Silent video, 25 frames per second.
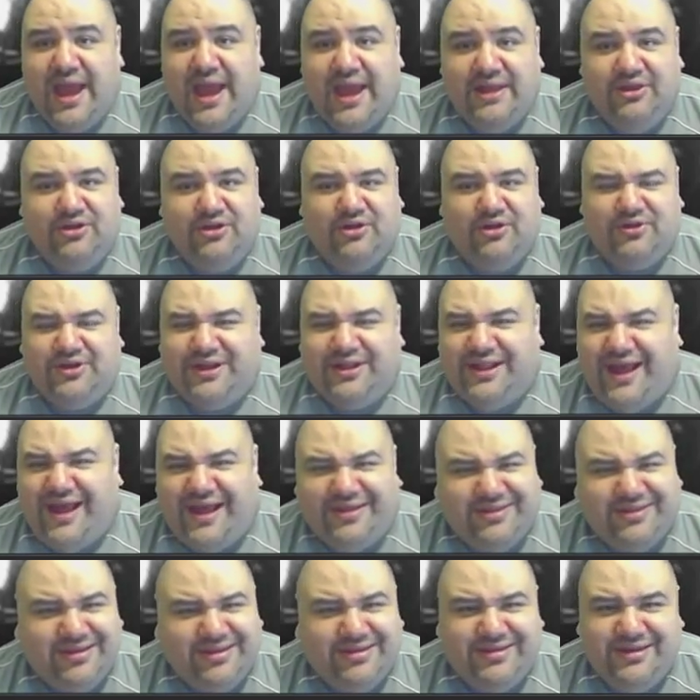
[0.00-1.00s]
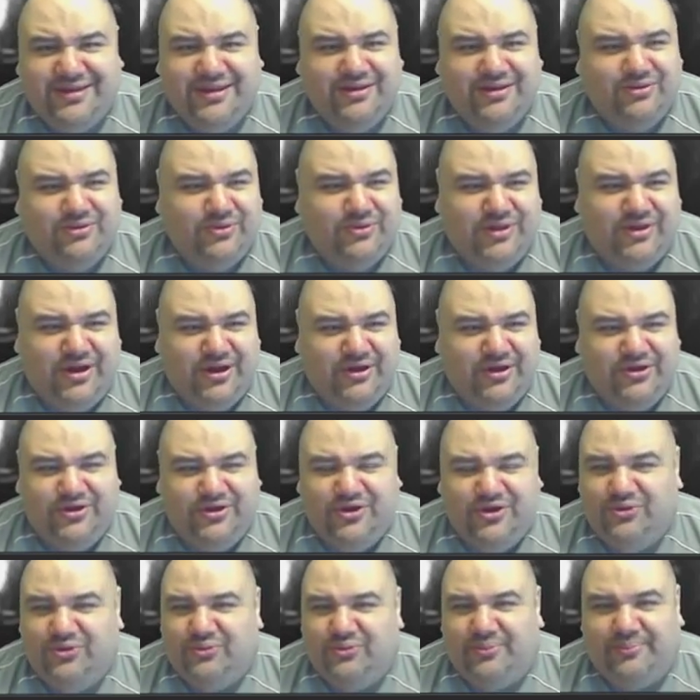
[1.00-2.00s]
And, the classic scenes were there.
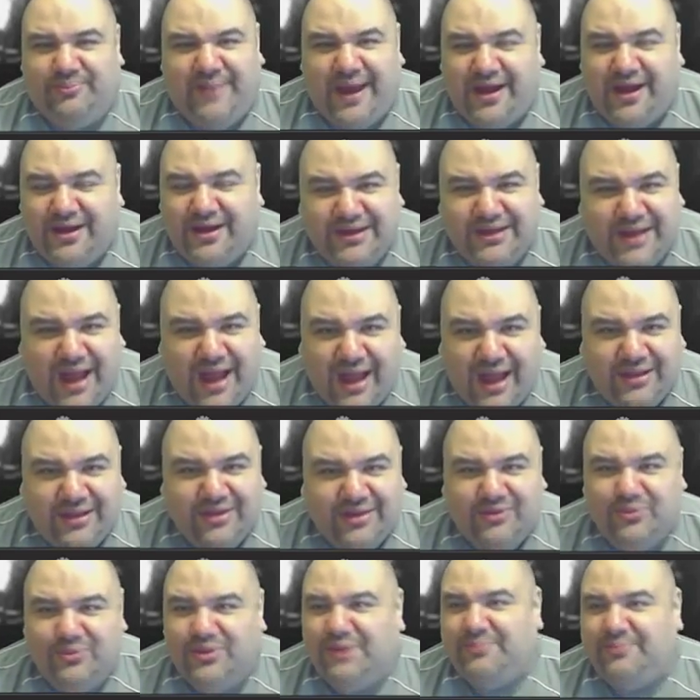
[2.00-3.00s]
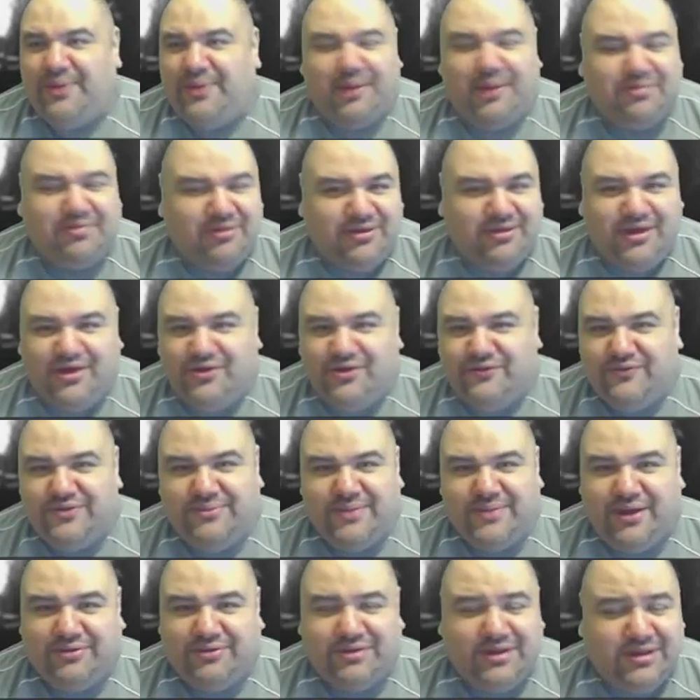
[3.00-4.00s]
Back on the island when he pops his head over the
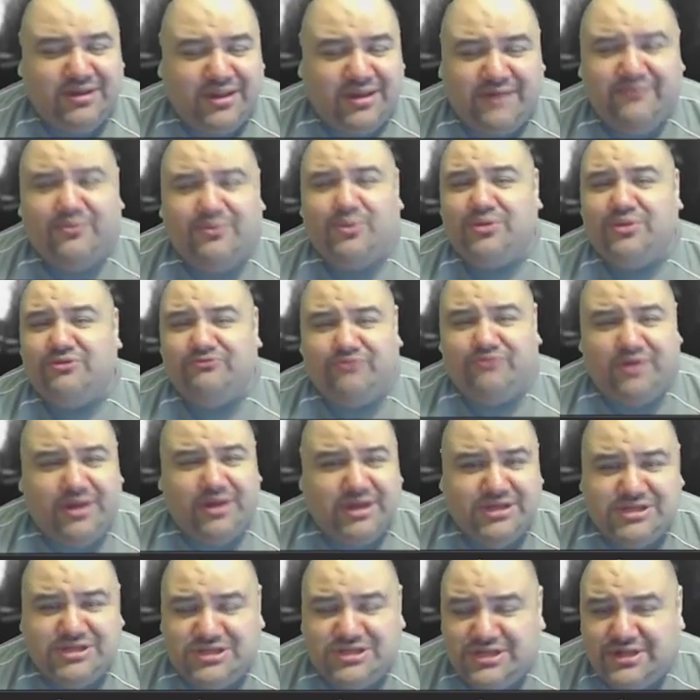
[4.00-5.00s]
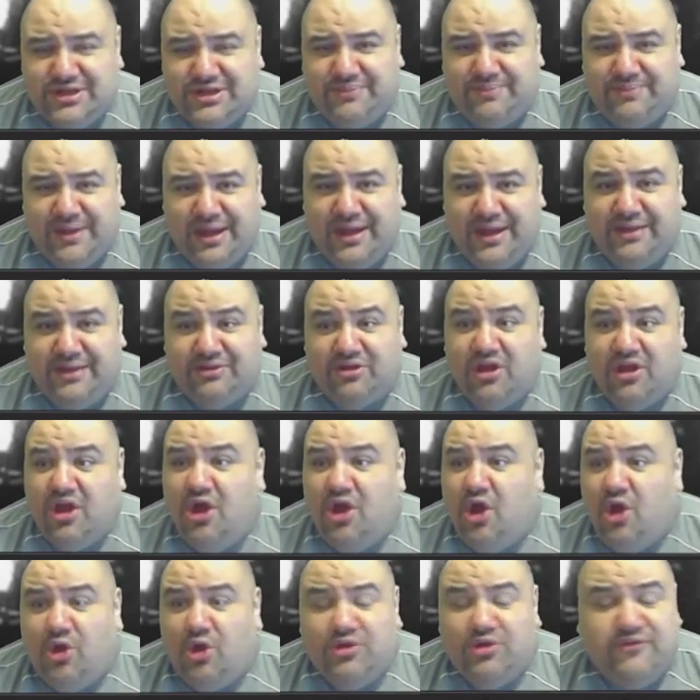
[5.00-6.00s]
mountain and everyone's running and shitting their pants.
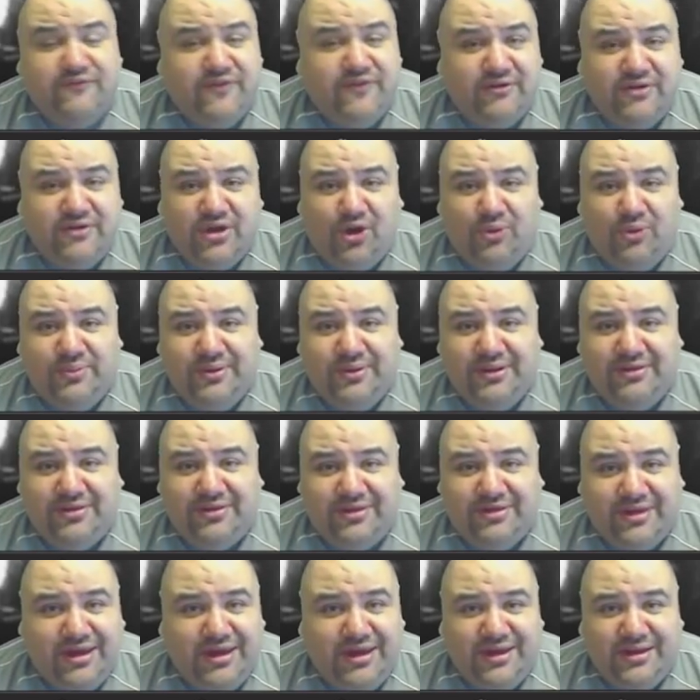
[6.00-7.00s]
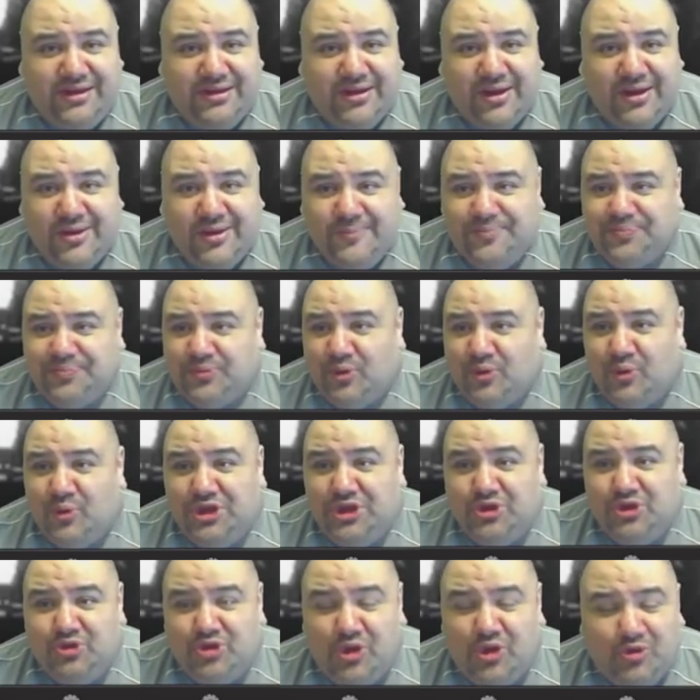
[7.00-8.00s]
Or the very opening scene
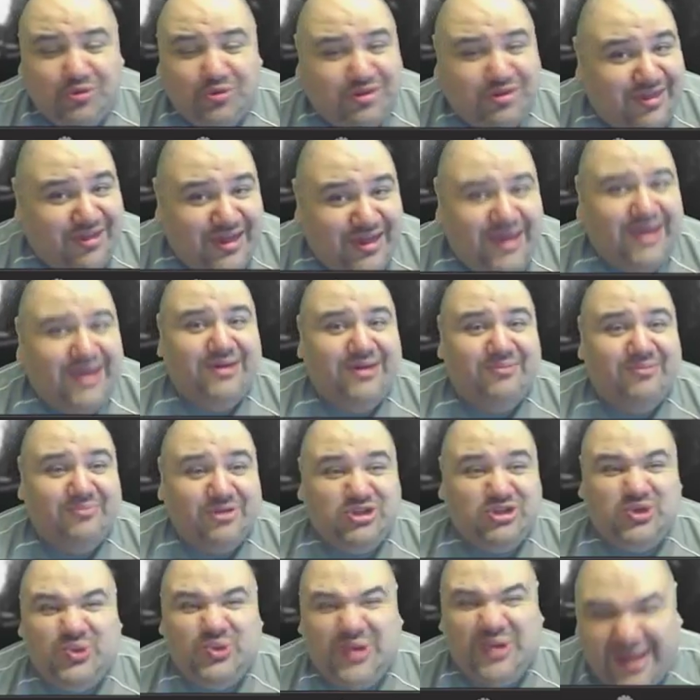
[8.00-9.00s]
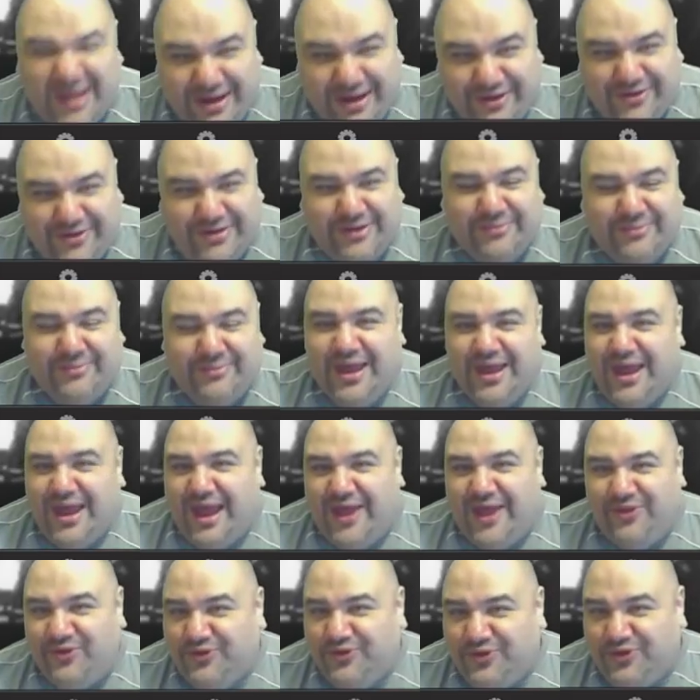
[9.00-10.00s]
when you don't see him, but you hear him.
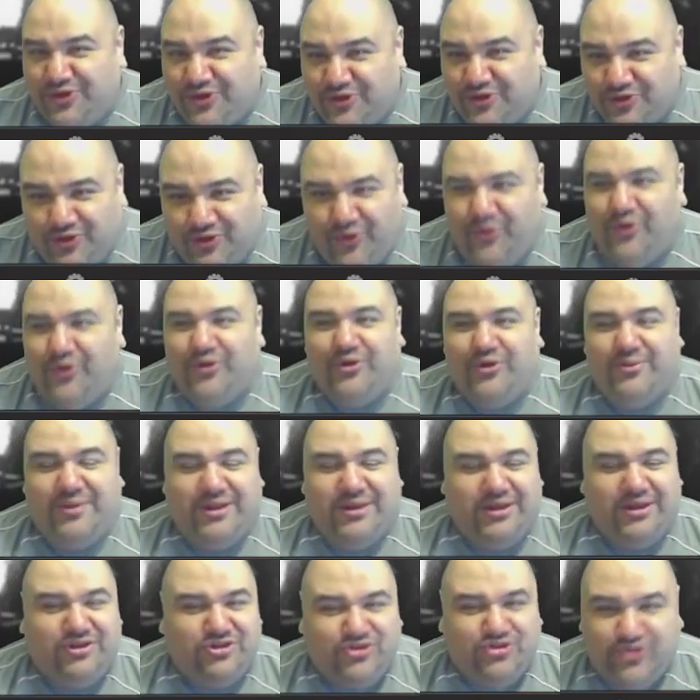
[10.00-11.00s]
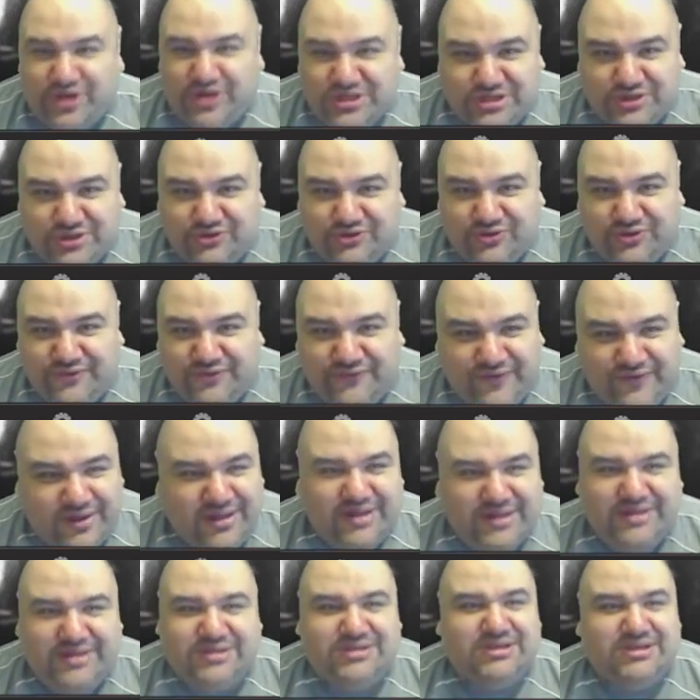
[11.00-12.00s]
And there's a storm and he's trudging through the
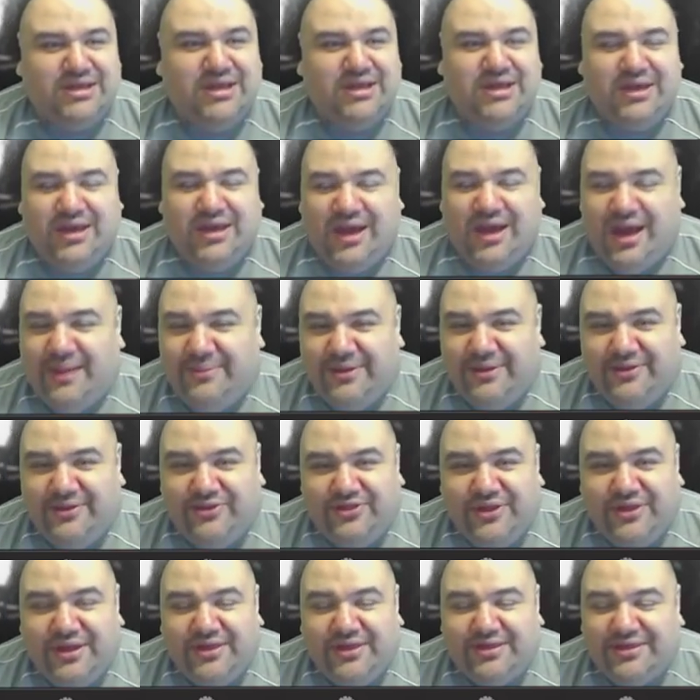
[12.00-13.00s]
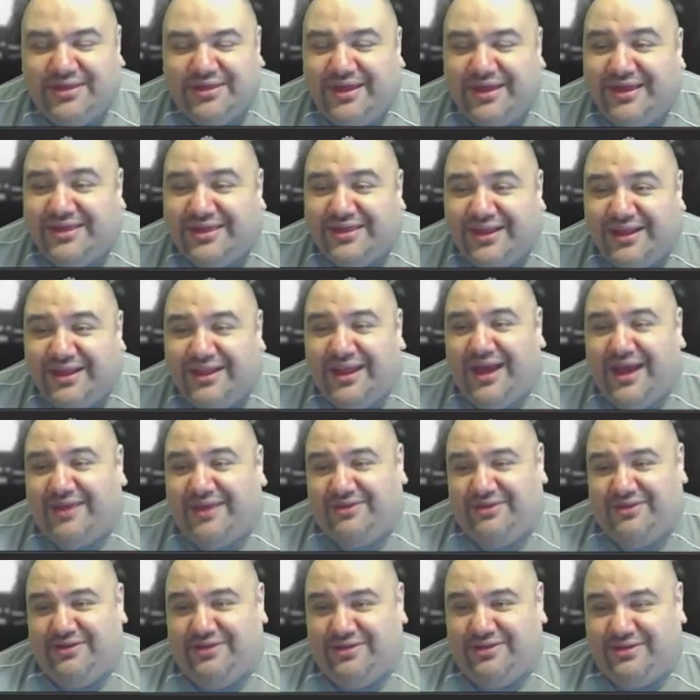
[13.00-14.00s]
village. This is
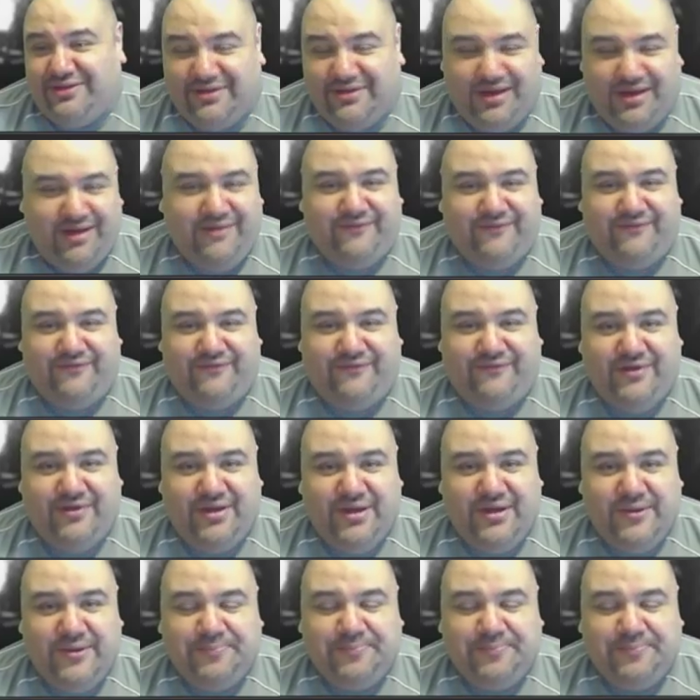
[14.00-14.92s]
classic stuff.